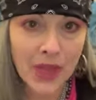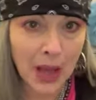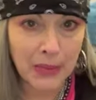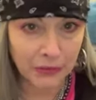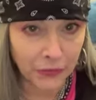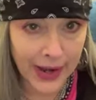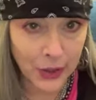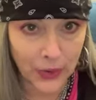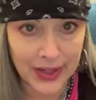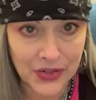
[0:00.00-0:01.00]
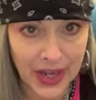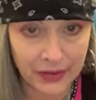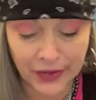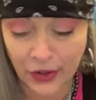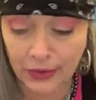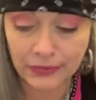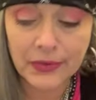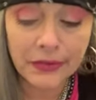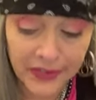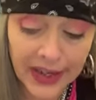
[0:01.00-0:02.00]
I'm afraid of Xavier
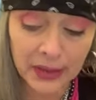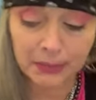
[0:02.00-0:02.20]
fan